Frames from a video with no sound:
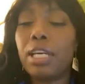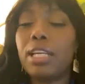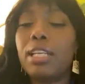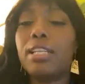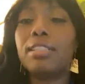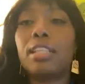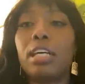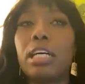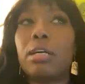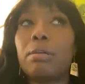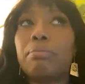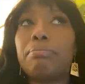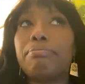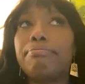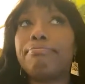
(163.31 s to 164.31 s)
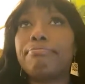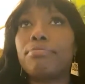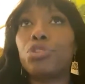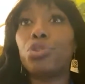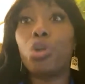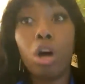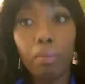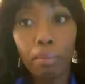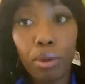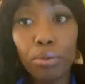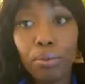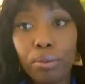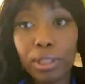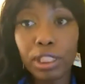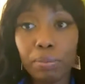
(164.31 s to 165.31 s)
It is a
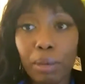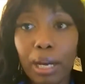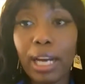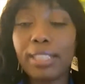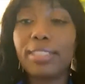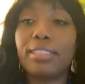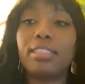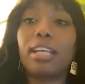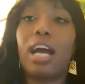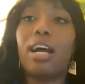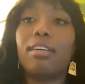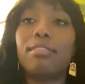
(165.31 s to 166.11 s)
normal response,